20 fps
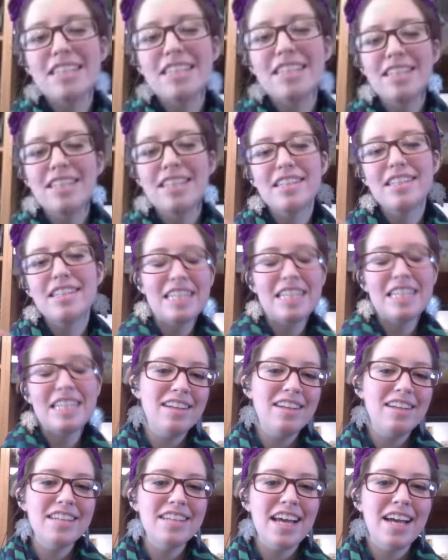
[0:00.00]

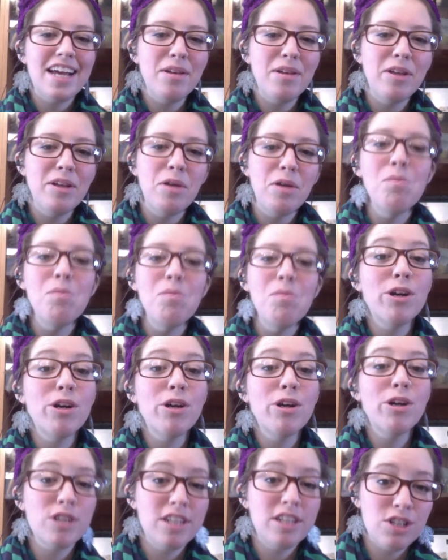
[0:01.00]
say a little more
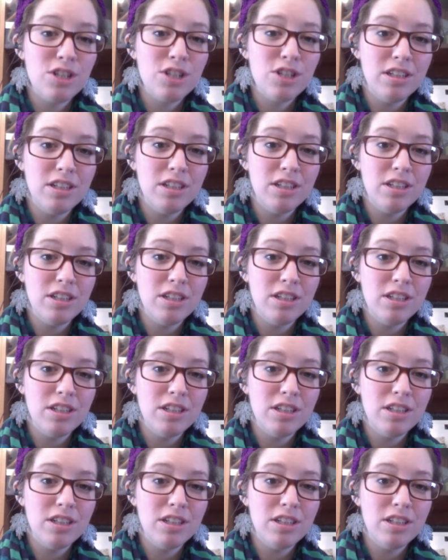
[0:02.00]
traditional.